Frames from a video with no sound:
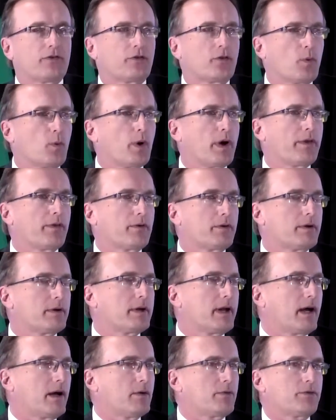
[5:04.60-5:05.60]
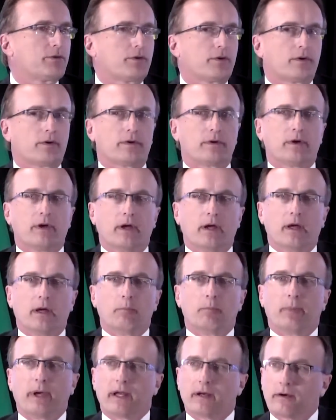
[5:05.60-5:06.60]
us to weather a downturn
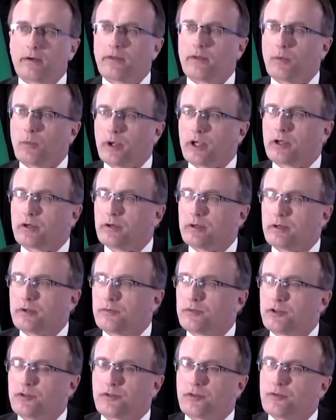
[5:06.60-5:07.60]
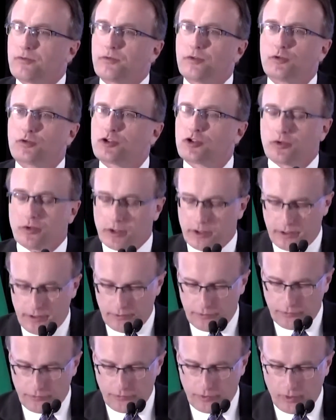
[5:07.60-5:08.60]
better than we could have just a few short
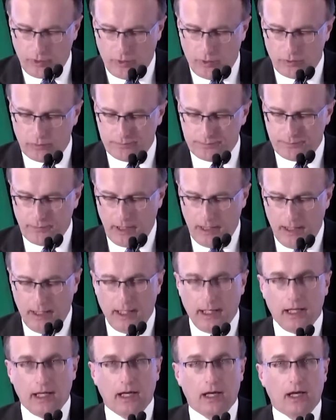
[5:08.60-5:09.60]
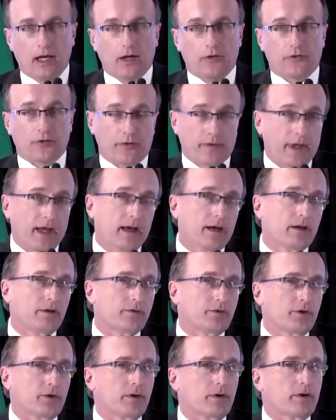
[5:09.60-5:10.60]
years ago. So that
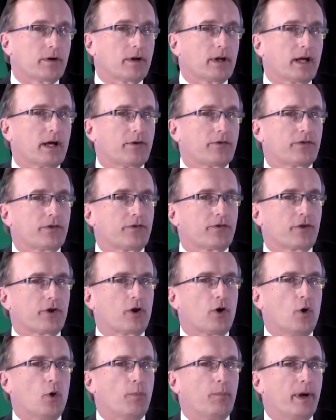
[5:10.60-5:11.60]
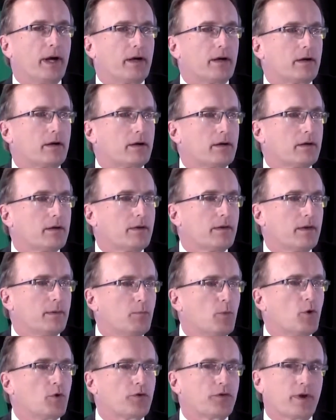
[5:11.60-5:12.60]
in turn allows us to cope better than
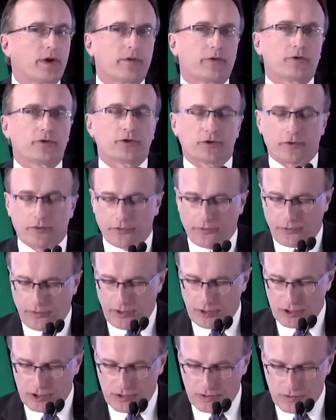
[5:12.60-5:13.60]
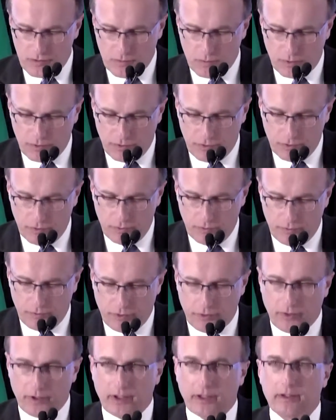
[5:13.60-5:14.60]
most other jurisdictions would do
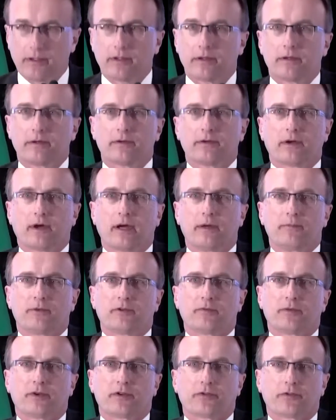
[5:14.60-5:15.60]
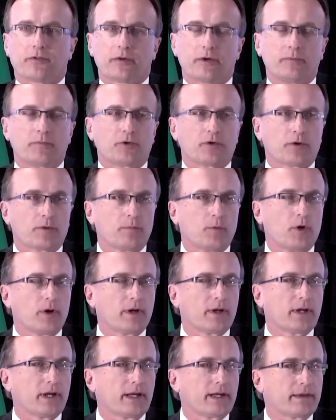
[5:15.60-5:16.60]
during times of extreme
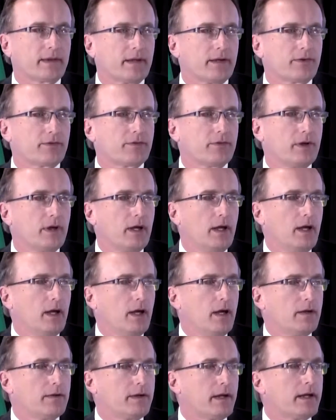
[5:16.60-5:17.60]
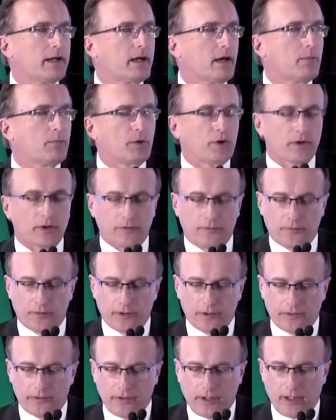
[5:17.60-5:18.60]
turmoil like this. Take Alberta,
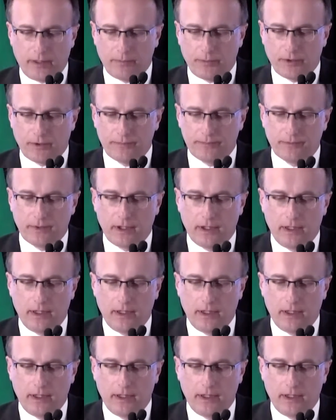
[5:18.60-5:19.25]
for example.